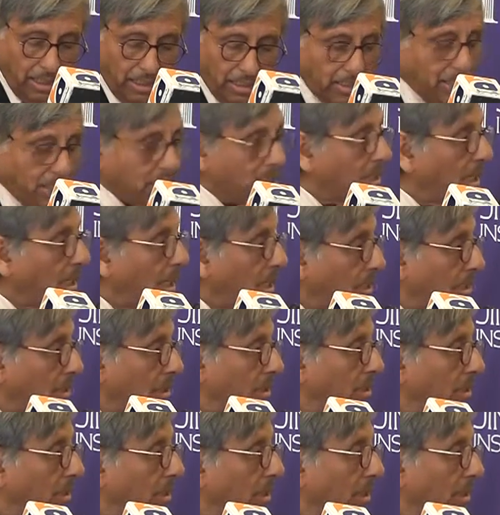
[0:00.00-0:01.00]

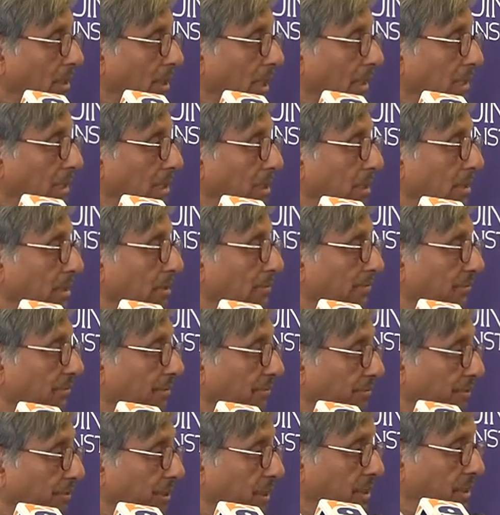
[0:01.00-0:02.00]
started in the
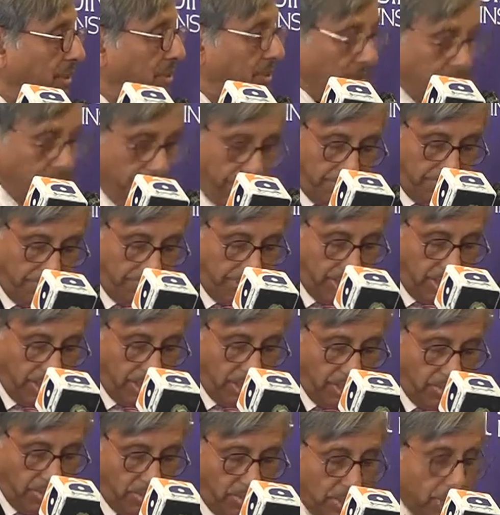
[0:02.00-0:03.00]
1950s
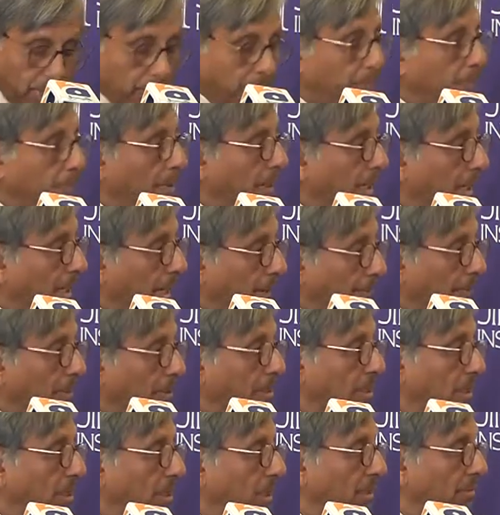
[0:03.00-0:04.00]
with a per
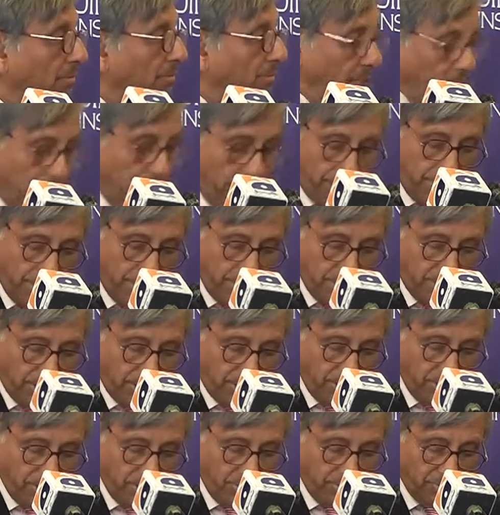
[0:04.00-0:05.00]
capita
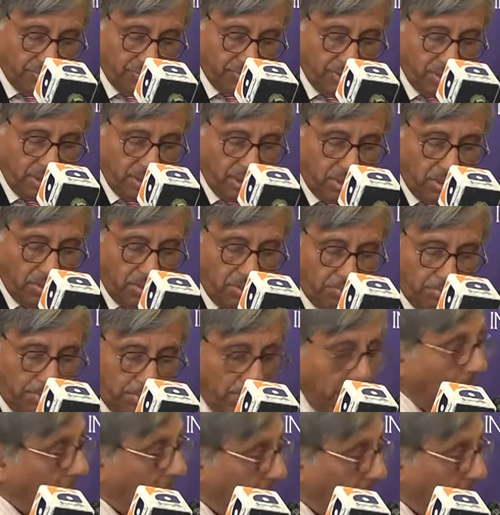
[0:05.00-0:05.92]
availability of per